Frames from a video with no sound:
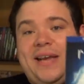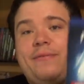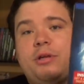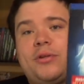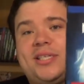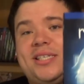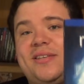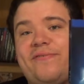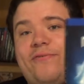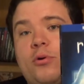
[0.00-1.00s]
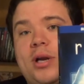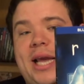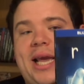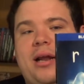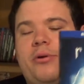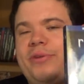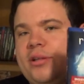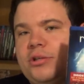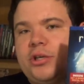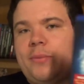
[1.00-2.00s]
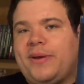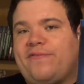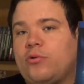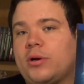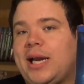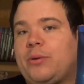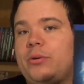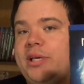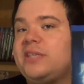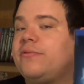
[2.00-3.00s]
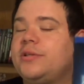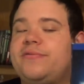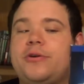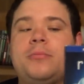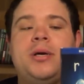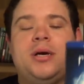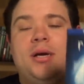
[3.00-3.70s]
Even though this isn't 4K, I don't think there's going to be a 4K release for this film.